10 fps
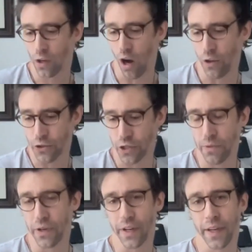college
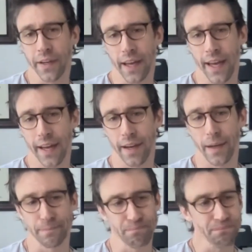community, and
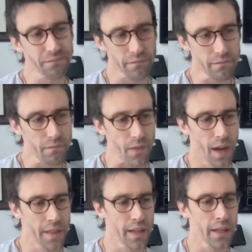
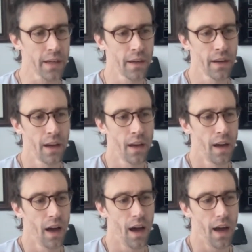I think
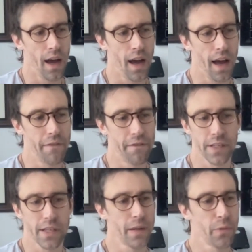I
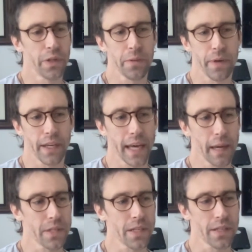visited really big
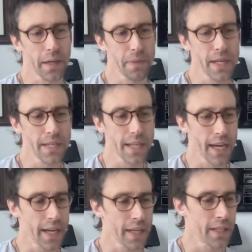campuses like Penn
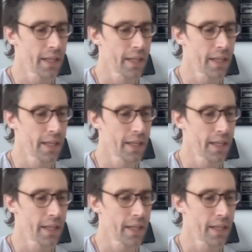State,